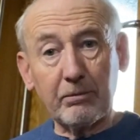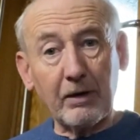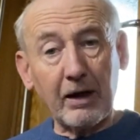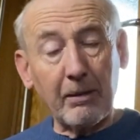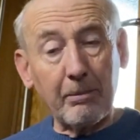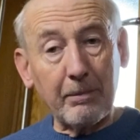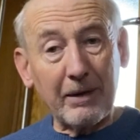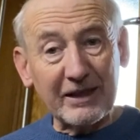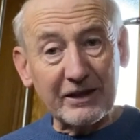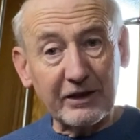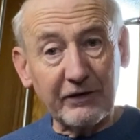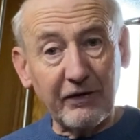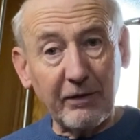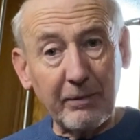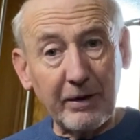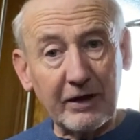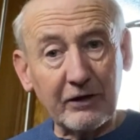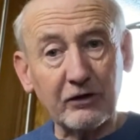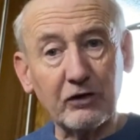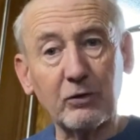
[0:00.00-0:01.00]
a massive
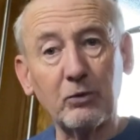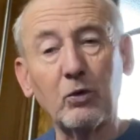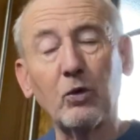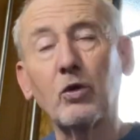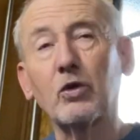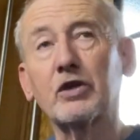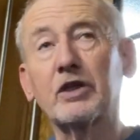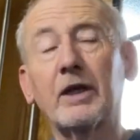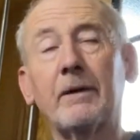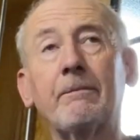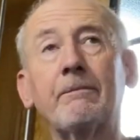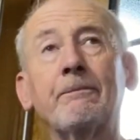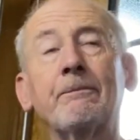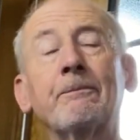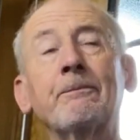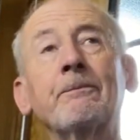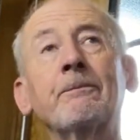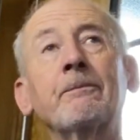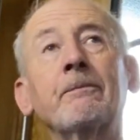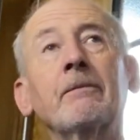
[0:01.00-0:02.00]
amount of water.
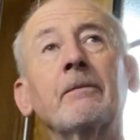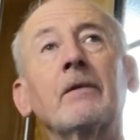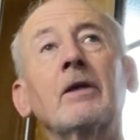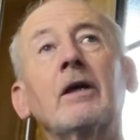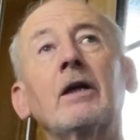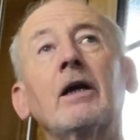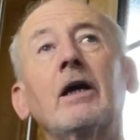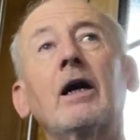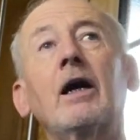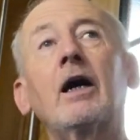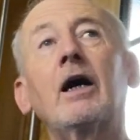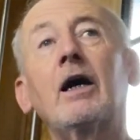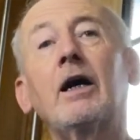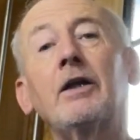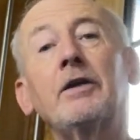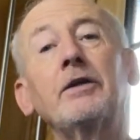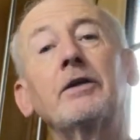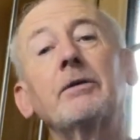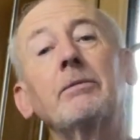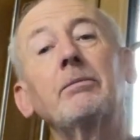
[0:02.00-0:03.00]

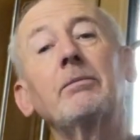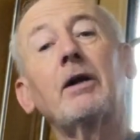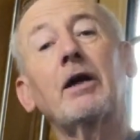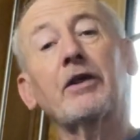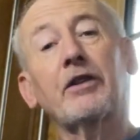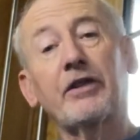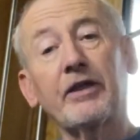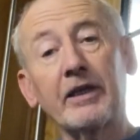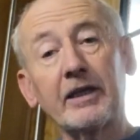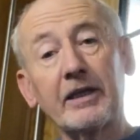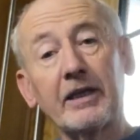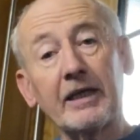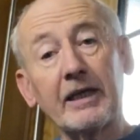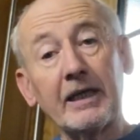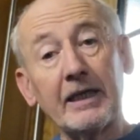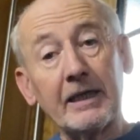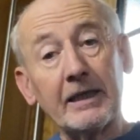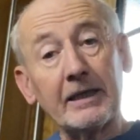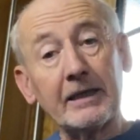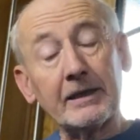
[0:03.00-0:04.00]
And my thinking
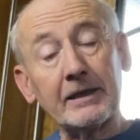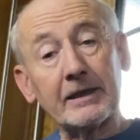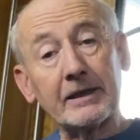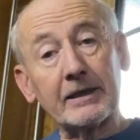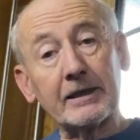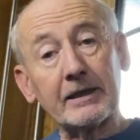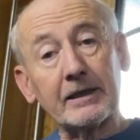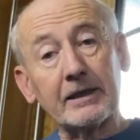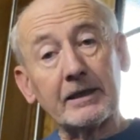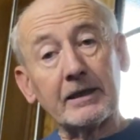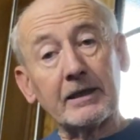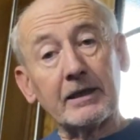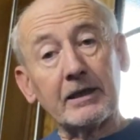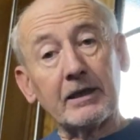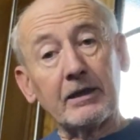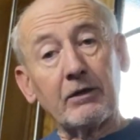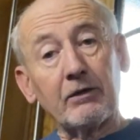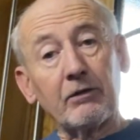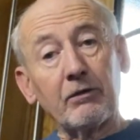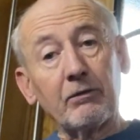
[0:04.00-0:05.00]
is,
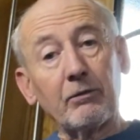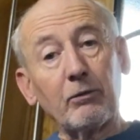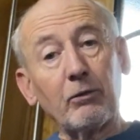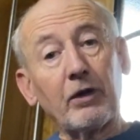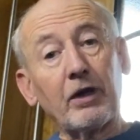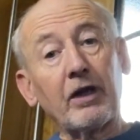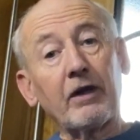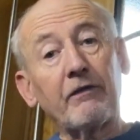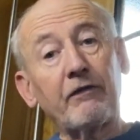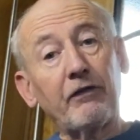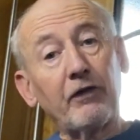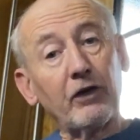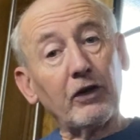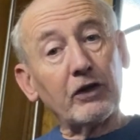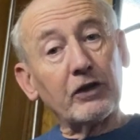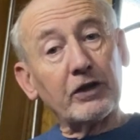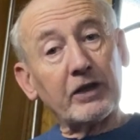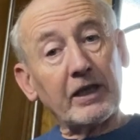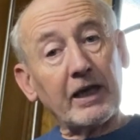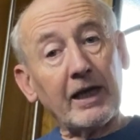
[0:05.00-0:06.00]
when I
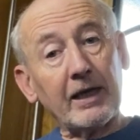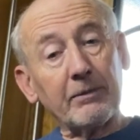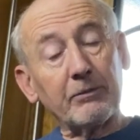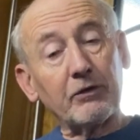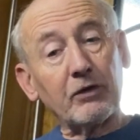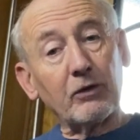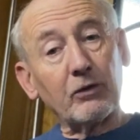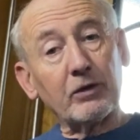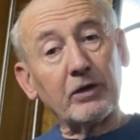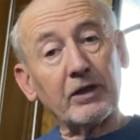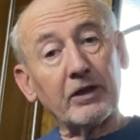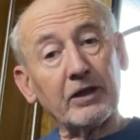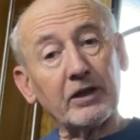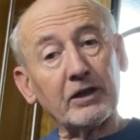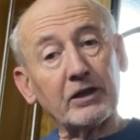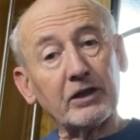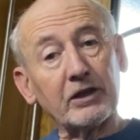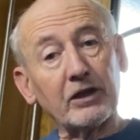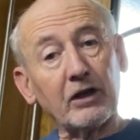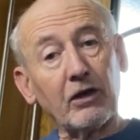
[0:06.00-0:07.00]
first came to look at
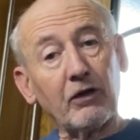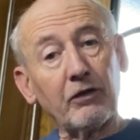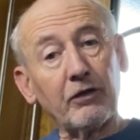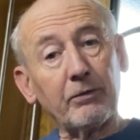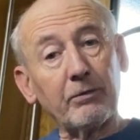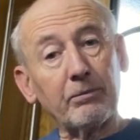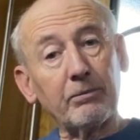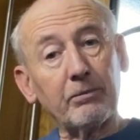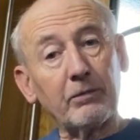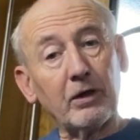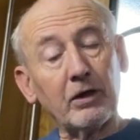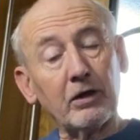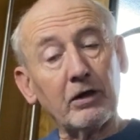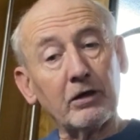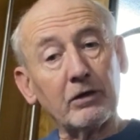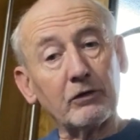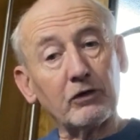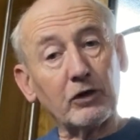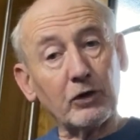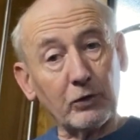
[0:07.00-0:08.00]
this on
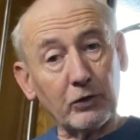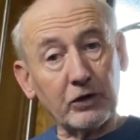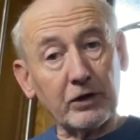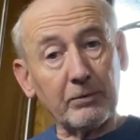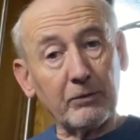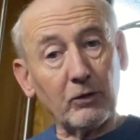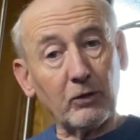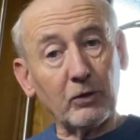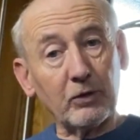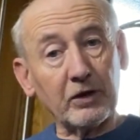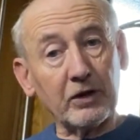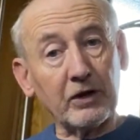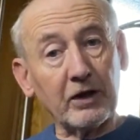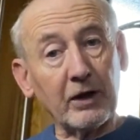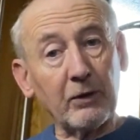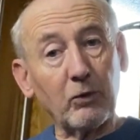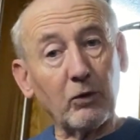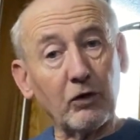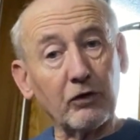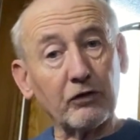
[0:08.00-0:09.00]
the Tuesday morning,
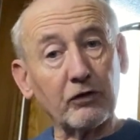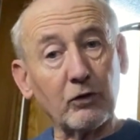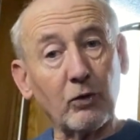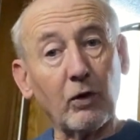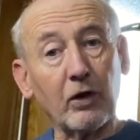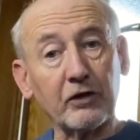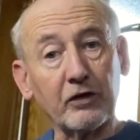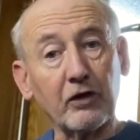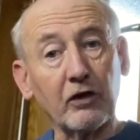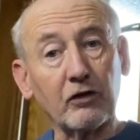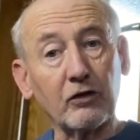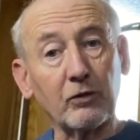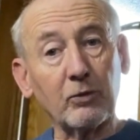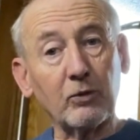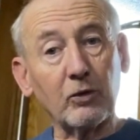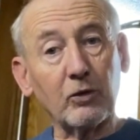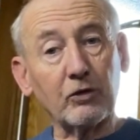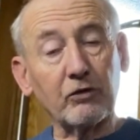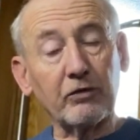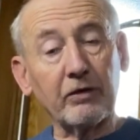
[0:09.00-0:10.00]
there was quite a lot of
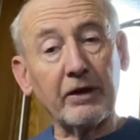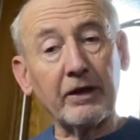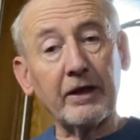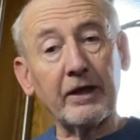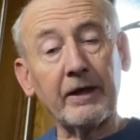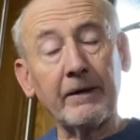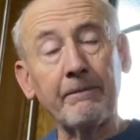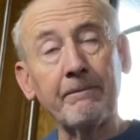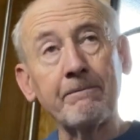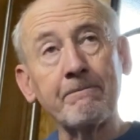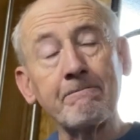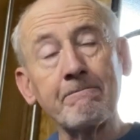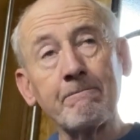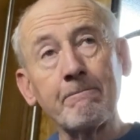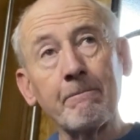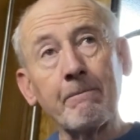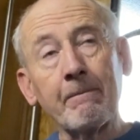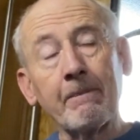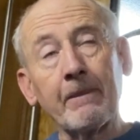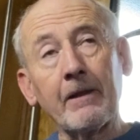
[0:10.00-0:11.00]
water in there.
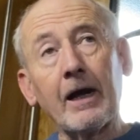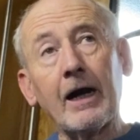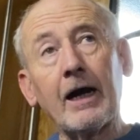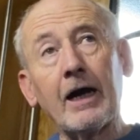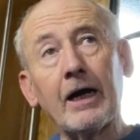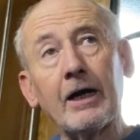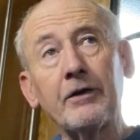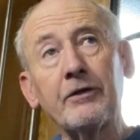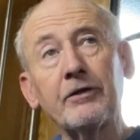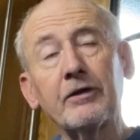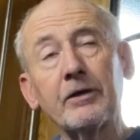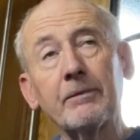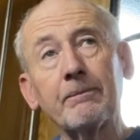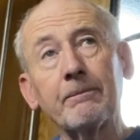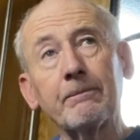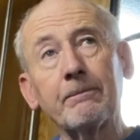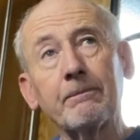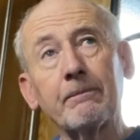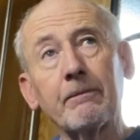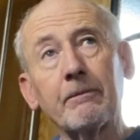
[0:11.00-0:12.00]
And
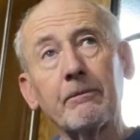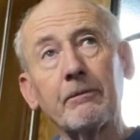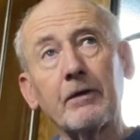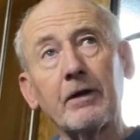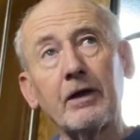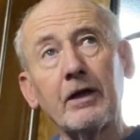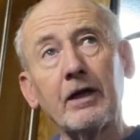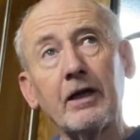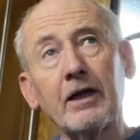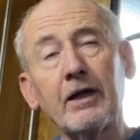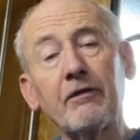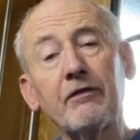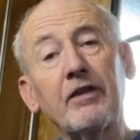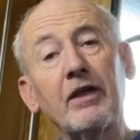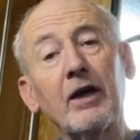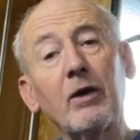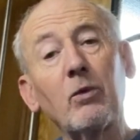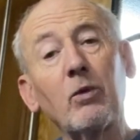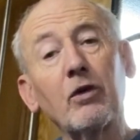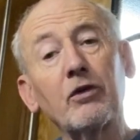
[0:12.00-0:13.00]
if
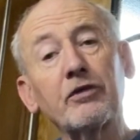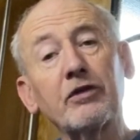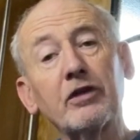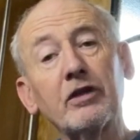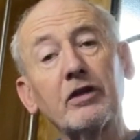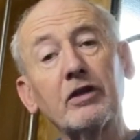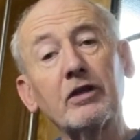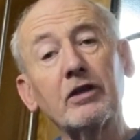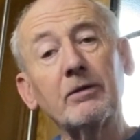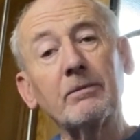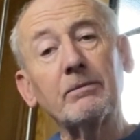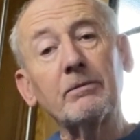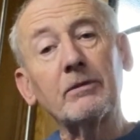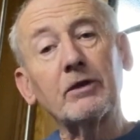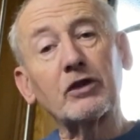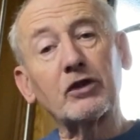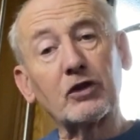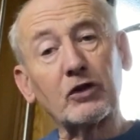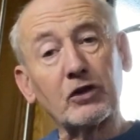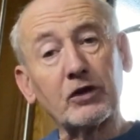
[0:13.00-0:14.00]
there was
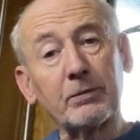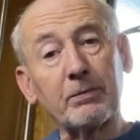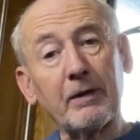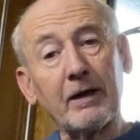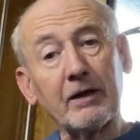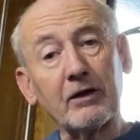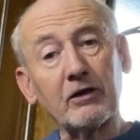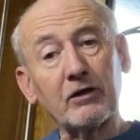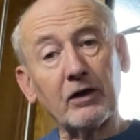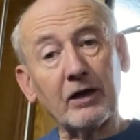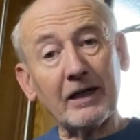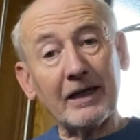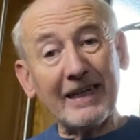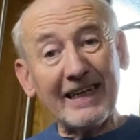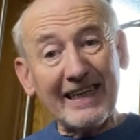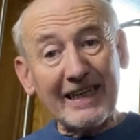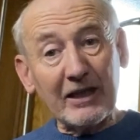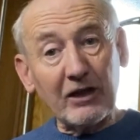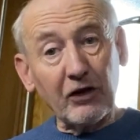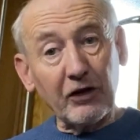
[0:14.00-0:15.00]
a suspect
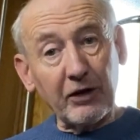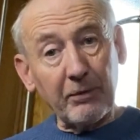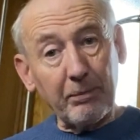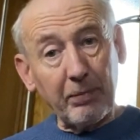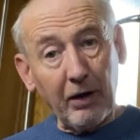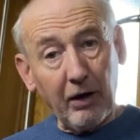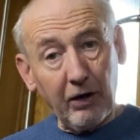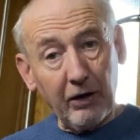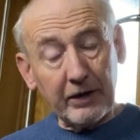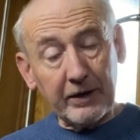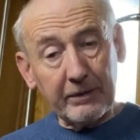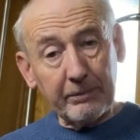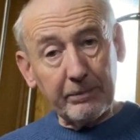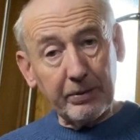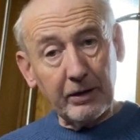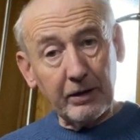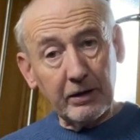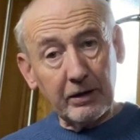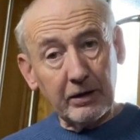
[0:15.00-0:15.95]
leak on a pipe